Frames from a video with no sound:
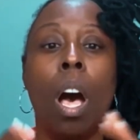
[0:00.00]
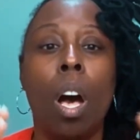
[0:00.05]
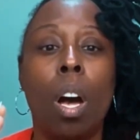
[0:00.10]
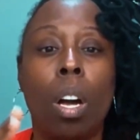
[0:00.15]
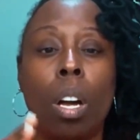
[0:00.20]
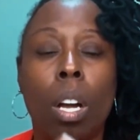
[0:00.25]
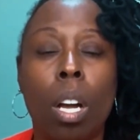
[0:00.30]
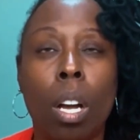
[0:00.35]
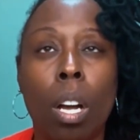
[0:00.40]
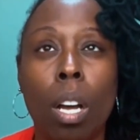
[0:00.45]
A
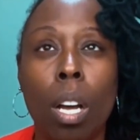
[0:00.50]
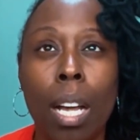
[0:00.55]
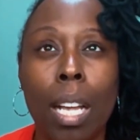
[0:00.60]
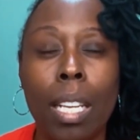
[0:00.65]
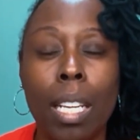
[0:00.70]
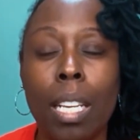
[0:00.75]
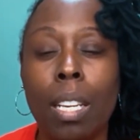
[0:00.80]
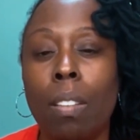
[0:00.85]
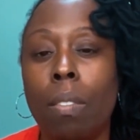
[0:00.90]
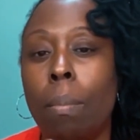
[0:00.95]

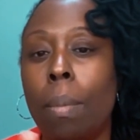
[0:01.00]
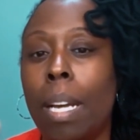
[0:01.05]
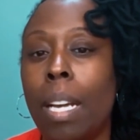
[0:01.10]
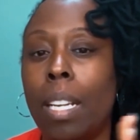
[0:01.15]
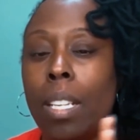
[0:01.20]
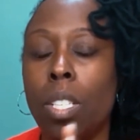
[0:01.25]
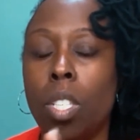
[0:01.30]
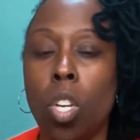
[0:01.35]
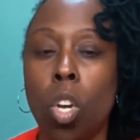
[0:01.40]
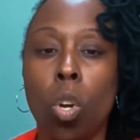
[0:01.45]
colleague of
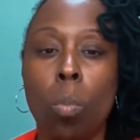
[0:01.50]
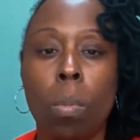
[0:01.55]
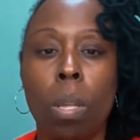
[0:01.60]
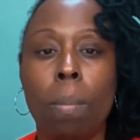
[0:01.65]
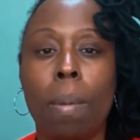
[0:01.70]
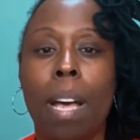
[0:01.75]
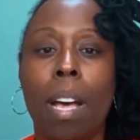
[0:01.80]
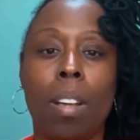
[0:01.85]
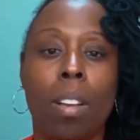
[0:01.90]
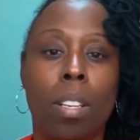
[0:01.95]
mine told me
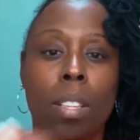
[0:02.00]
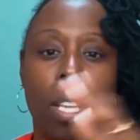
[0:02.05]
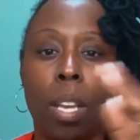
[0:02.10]
about it.